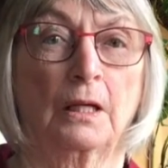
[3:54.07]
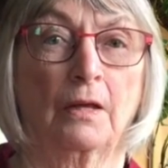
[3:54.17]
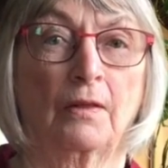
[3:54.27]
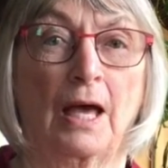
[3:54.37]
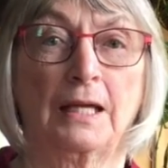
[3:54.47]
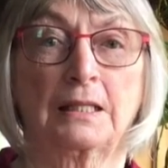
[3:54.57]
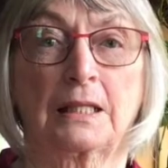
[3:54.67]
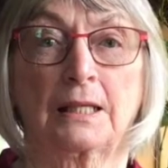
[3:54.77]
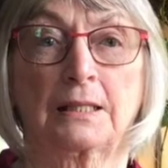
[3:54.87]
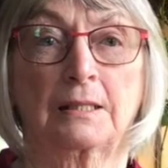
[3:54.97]
The
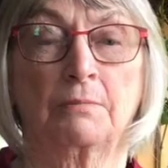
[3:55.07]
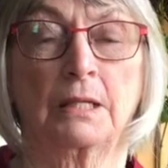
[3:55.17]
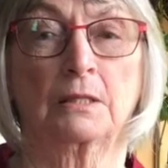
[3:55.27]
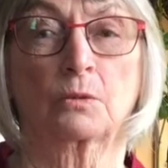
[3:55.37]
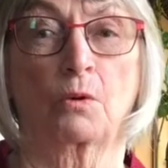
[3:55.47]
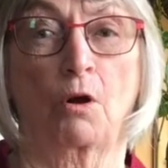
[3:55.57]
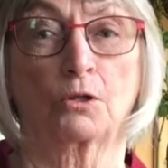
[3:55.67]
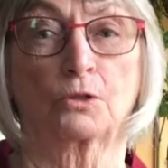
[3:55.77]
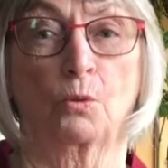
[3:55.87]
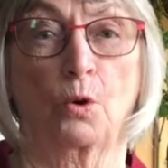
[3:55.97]
high-status meals were
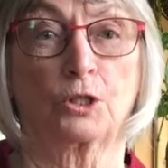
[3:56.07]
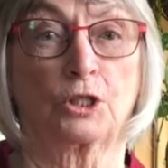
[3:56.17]
also washed